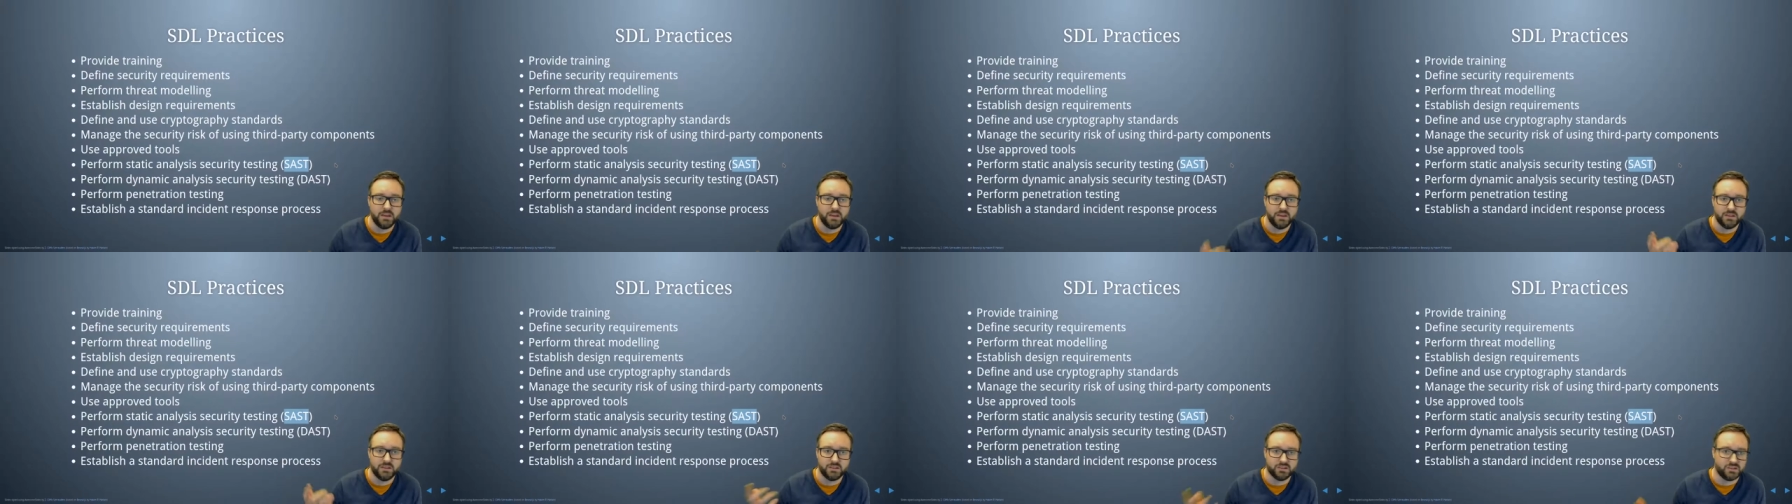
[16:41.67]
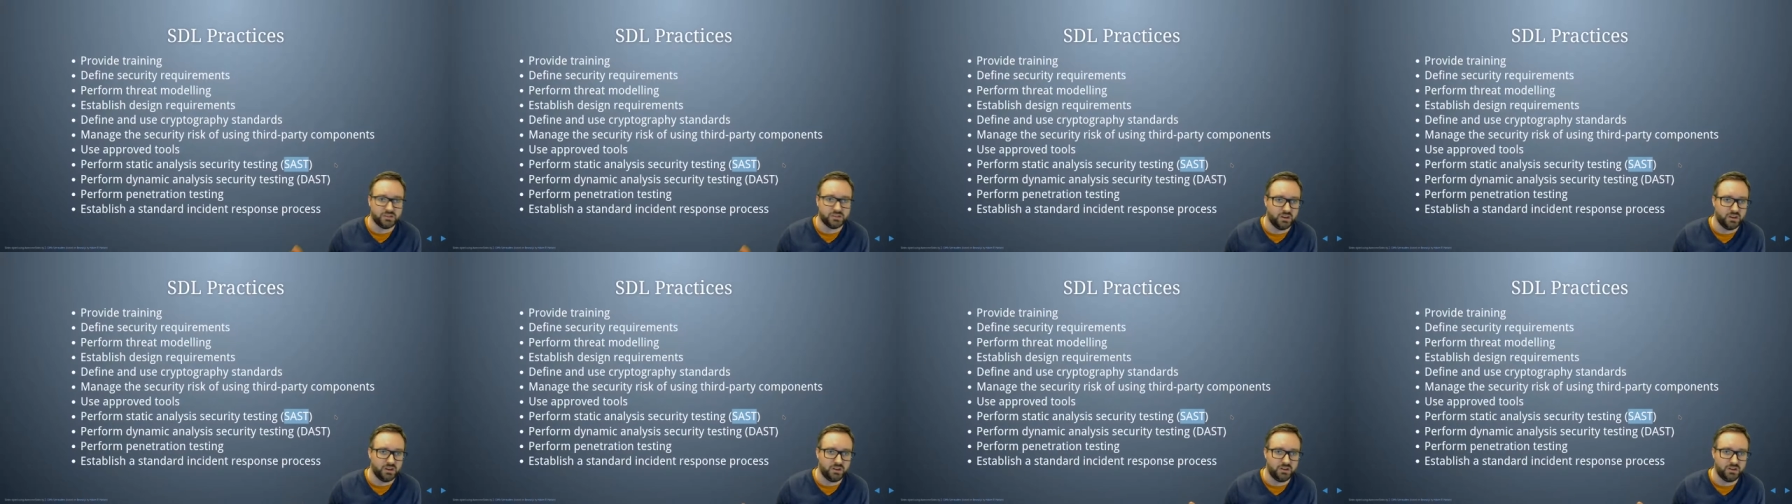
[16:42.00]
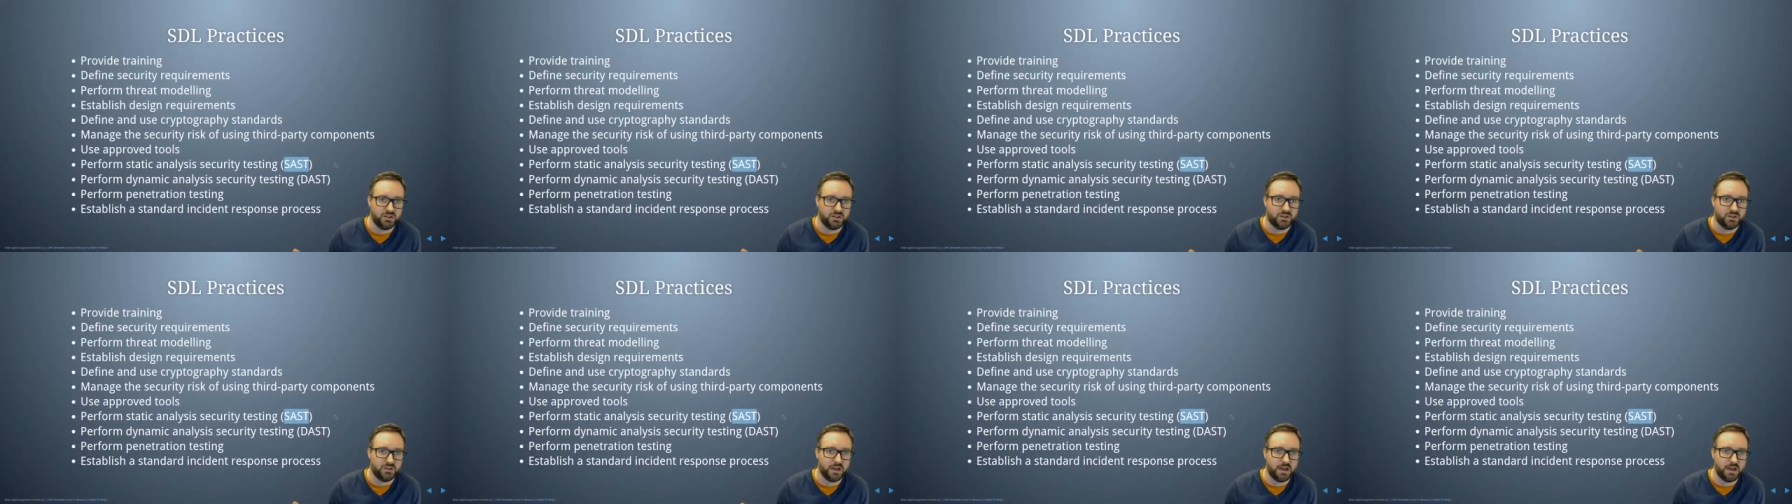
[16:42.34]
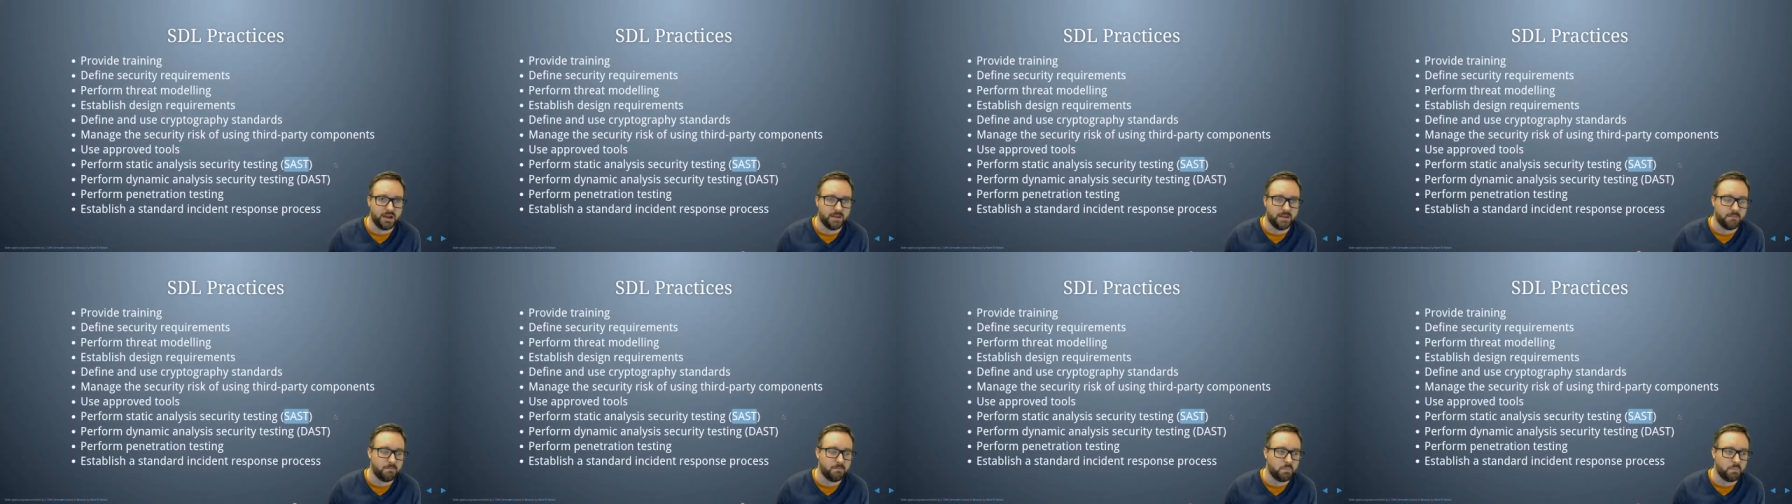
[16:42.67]
So
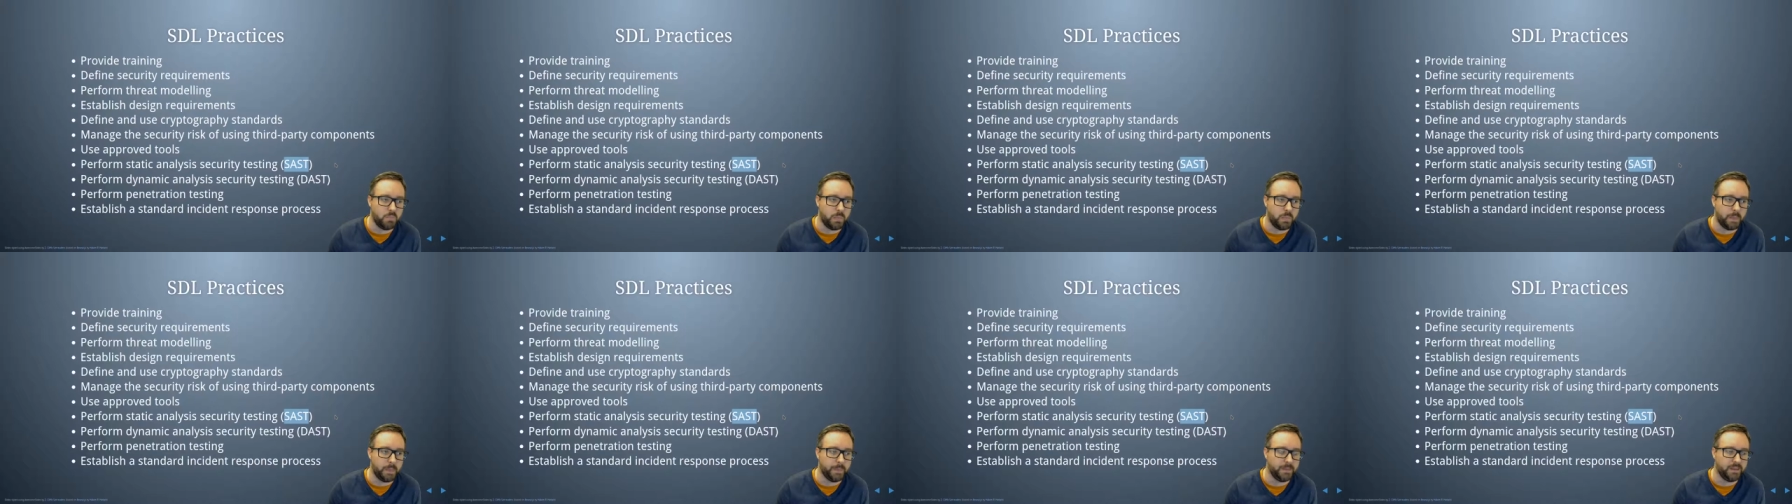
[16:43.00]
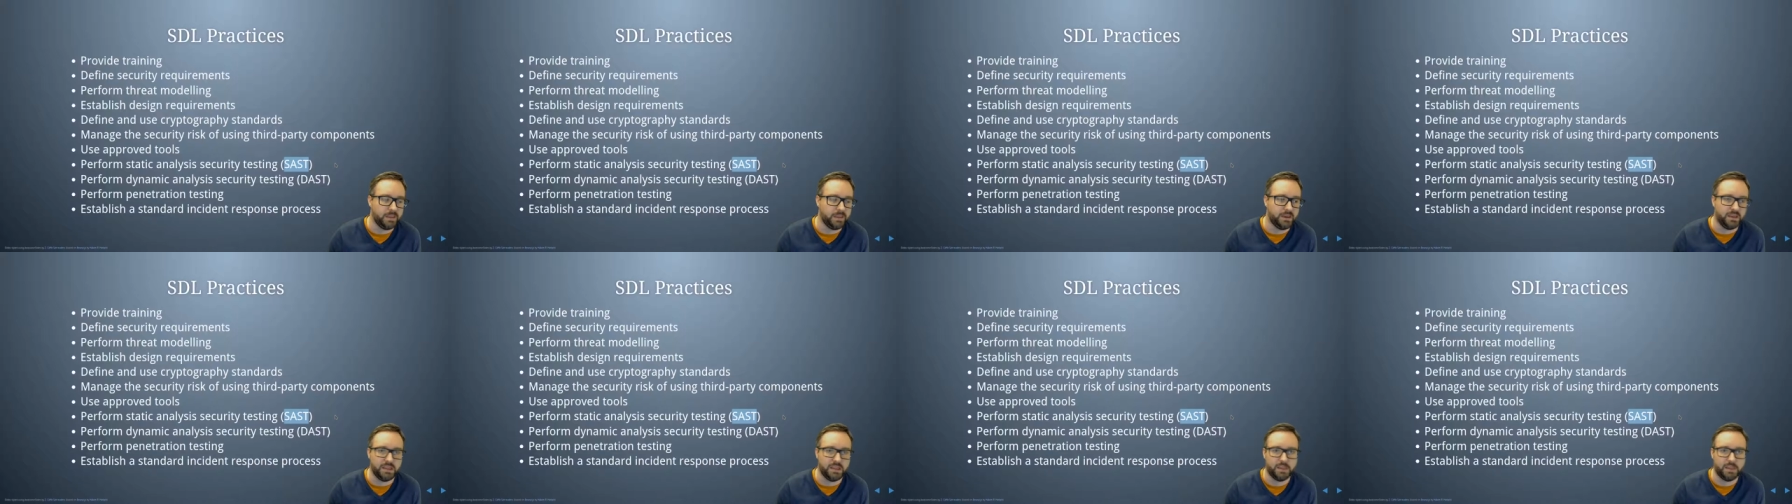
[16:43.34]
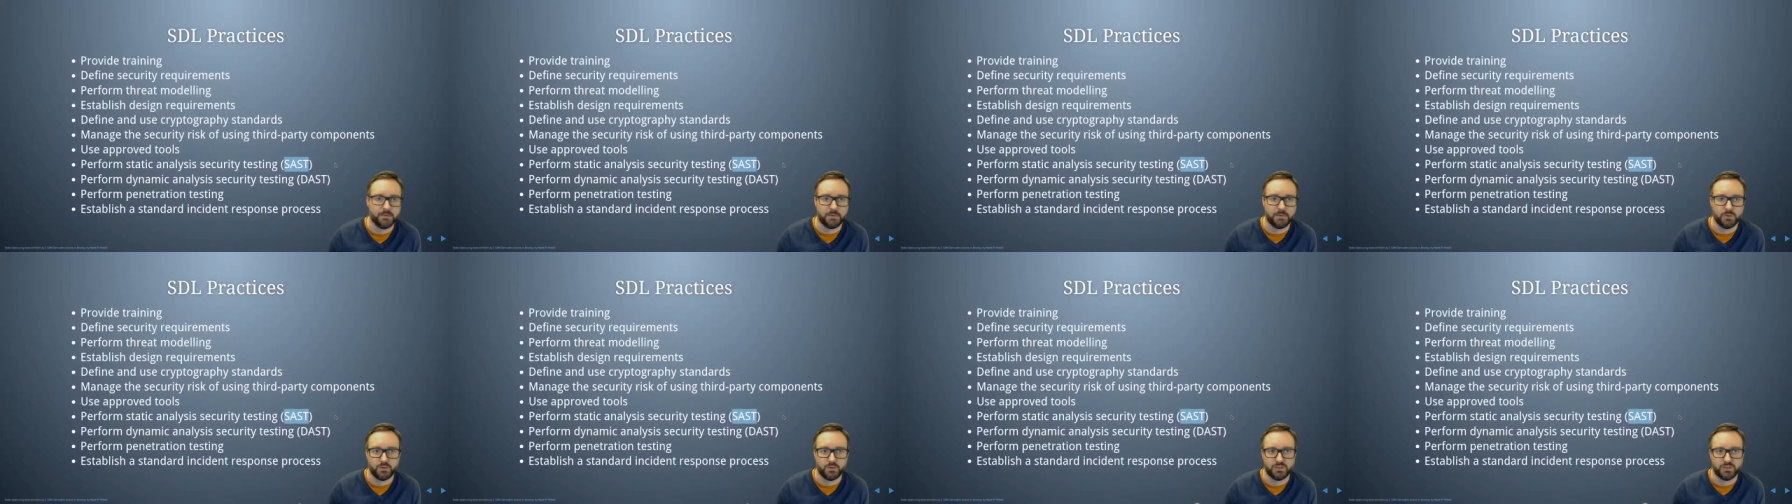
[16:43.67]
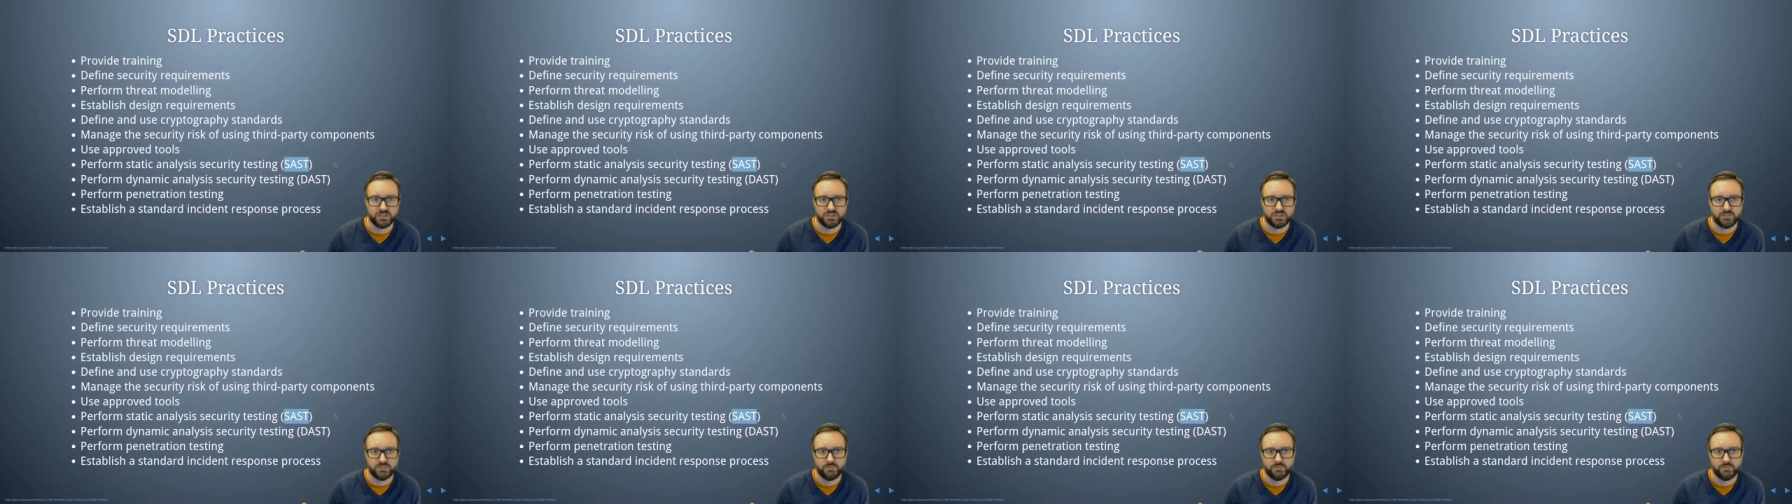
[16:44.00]
um, you know if it was